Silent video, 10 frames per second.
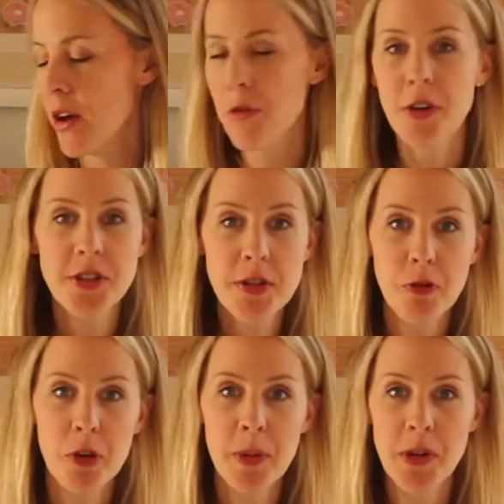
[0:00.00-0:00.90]
First
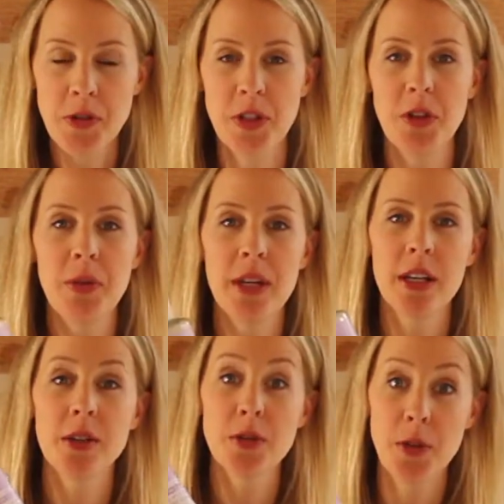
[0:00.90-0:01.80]
and foremost, you
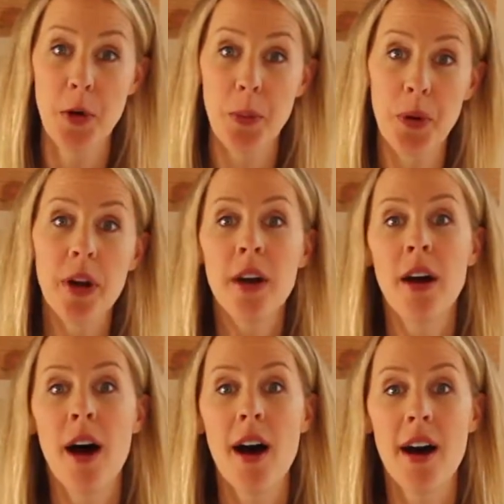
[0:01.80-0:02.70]
need soap.
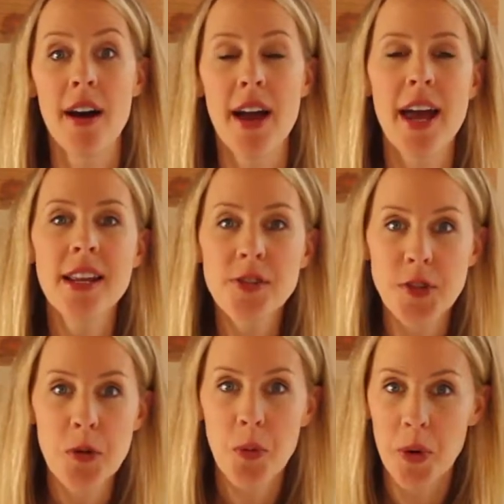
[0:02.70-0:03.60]
Any
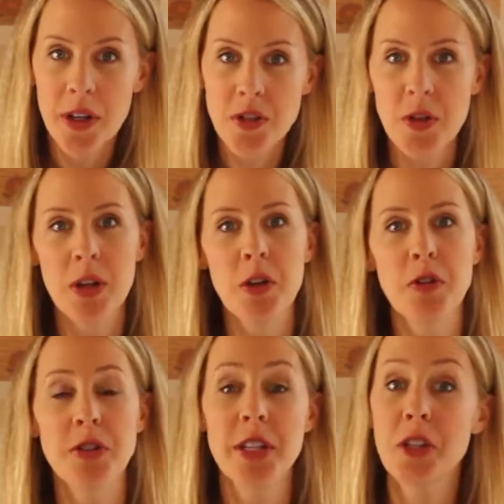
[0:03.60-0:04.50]
soap works. You can
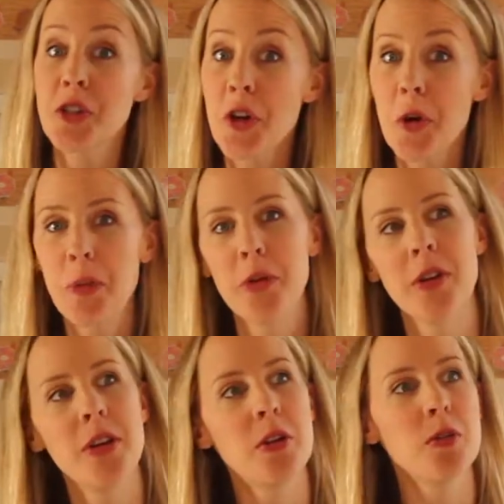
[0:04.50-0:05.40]
use dish soap, you
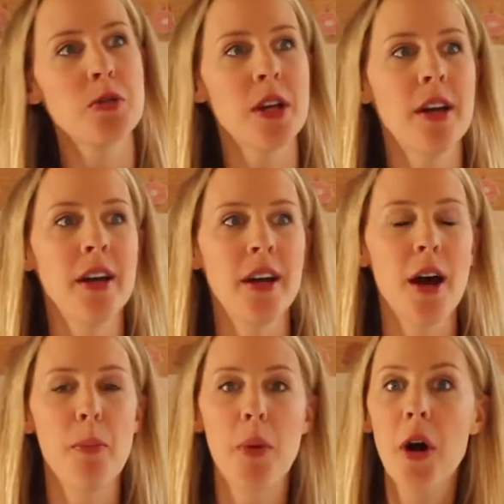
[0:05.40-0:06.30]
can use
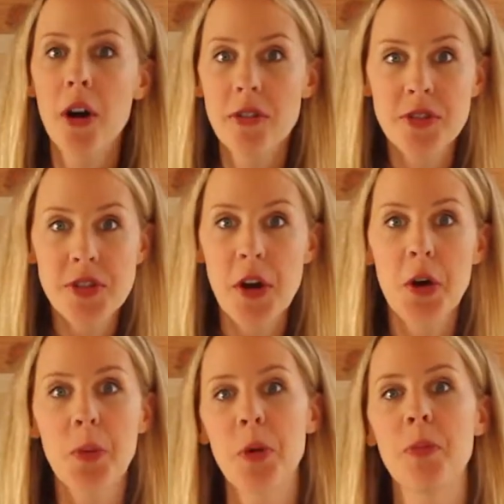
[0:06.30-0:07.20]
a bar of
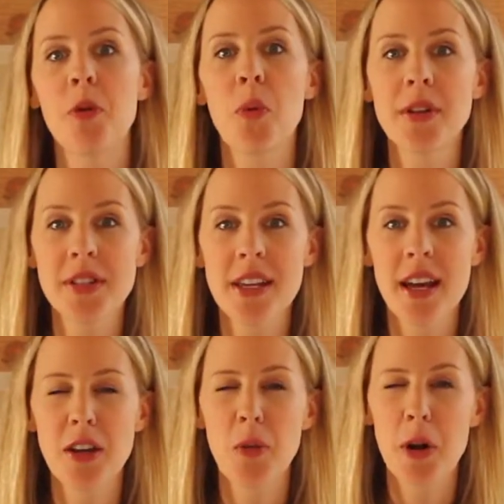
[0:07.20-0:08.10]
soap, but once
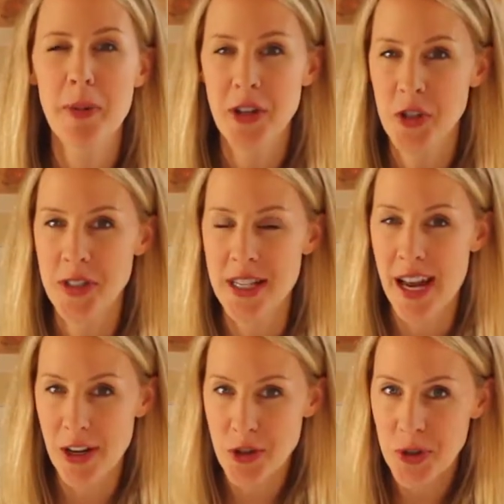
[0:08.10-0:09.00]
again, you want to make sure it's
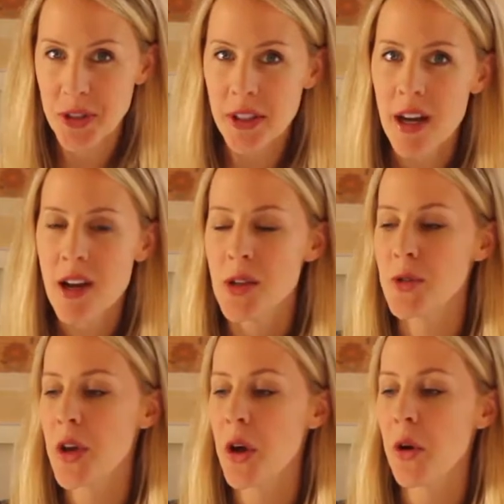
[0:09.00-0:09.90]
natural.
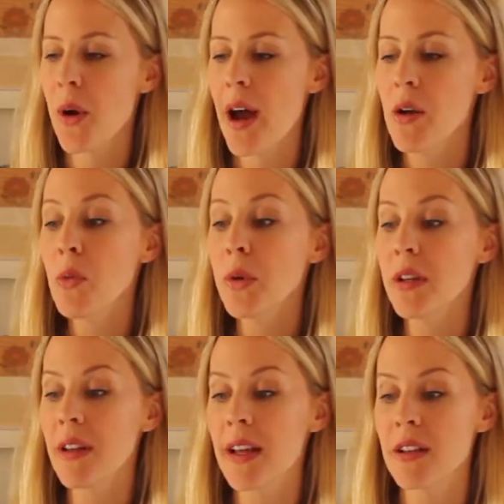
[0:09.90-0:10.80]
So I
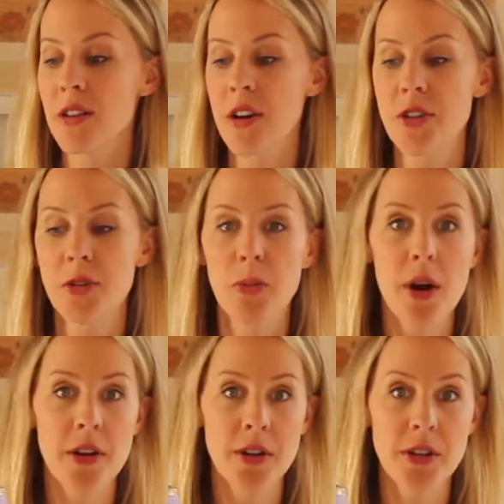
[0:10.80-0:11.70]
really like Dr.
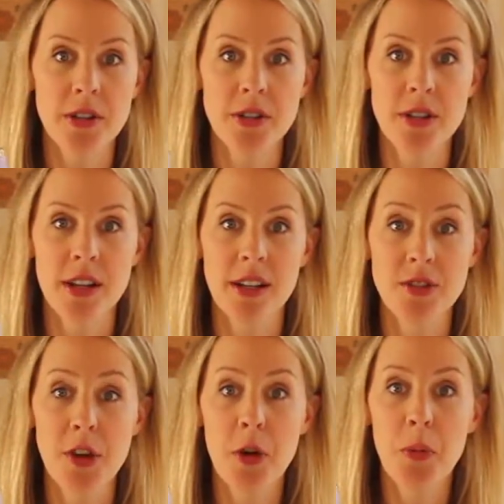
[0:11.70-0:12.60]
Bronner's
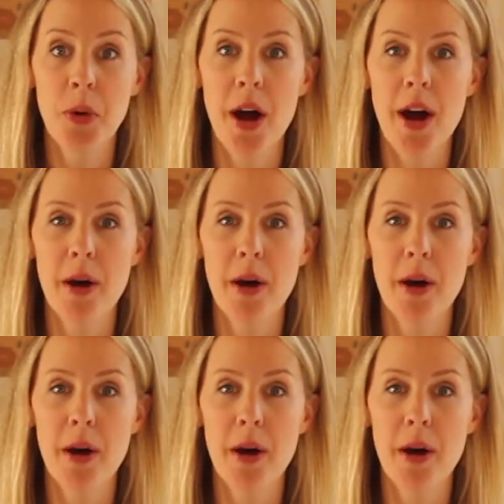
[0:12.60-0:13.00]
soap.